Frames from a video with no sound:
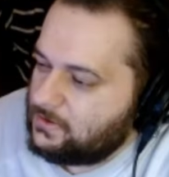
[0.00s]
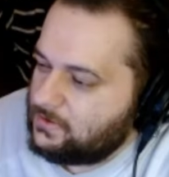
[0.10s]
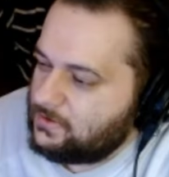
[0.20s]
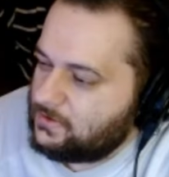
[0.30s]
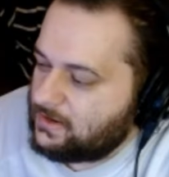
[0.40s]

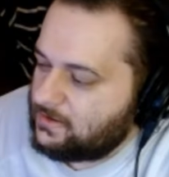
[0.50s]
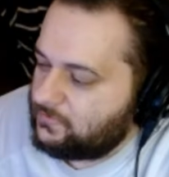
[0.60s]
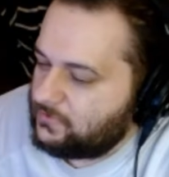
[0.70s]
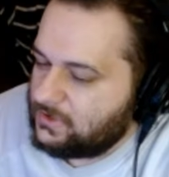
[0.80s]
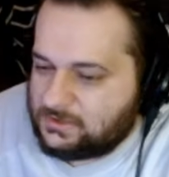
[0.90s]
You can make
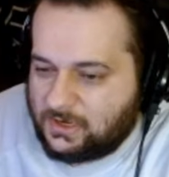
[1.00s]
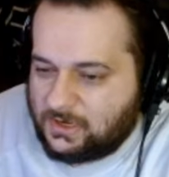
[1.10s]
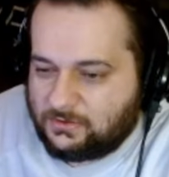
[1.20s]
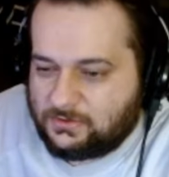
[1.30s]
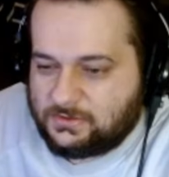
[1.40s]
them pretty
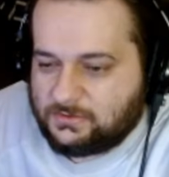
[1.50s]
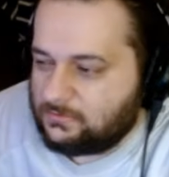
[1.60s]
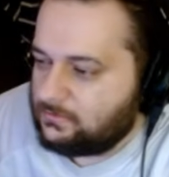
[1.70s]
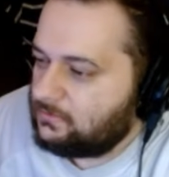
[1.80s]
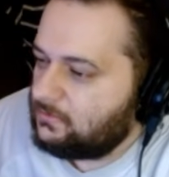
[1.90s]
solid
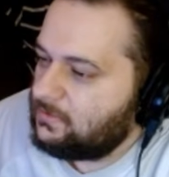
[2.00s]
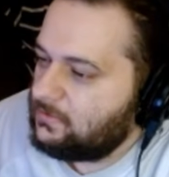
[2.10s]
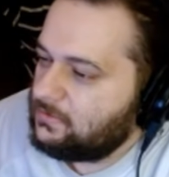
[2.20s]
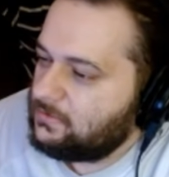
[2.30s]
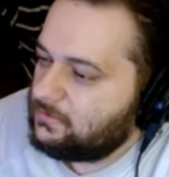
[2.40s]
too.
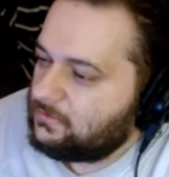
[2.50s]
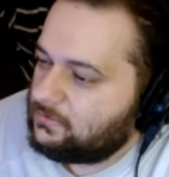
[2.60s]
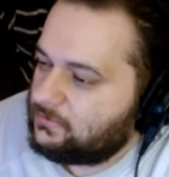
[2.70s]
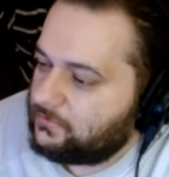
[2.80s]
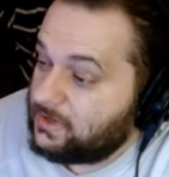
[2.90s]

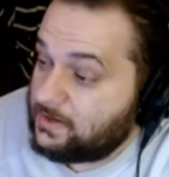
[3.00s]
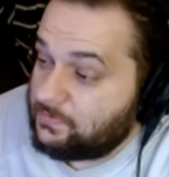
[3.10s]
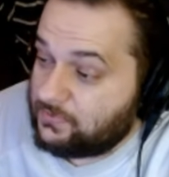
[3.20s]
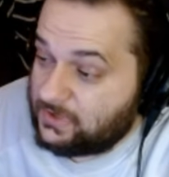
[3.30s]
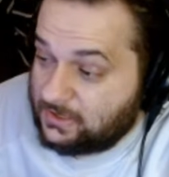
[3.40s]

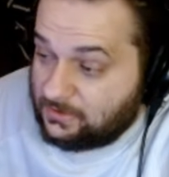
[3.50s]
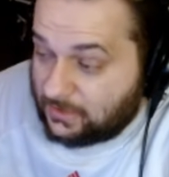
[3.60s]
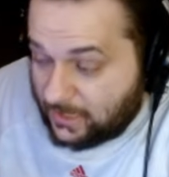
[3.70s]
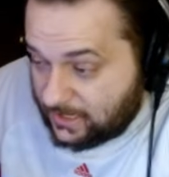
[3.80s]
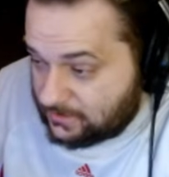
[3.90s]
3D printed
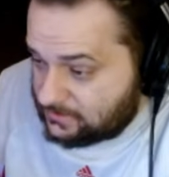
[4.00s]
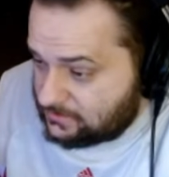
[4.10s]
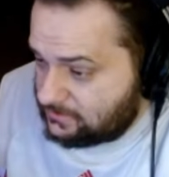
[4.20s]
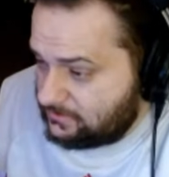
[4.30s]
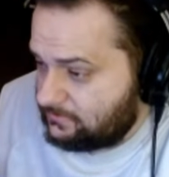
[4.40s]

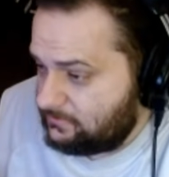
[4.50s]
glass.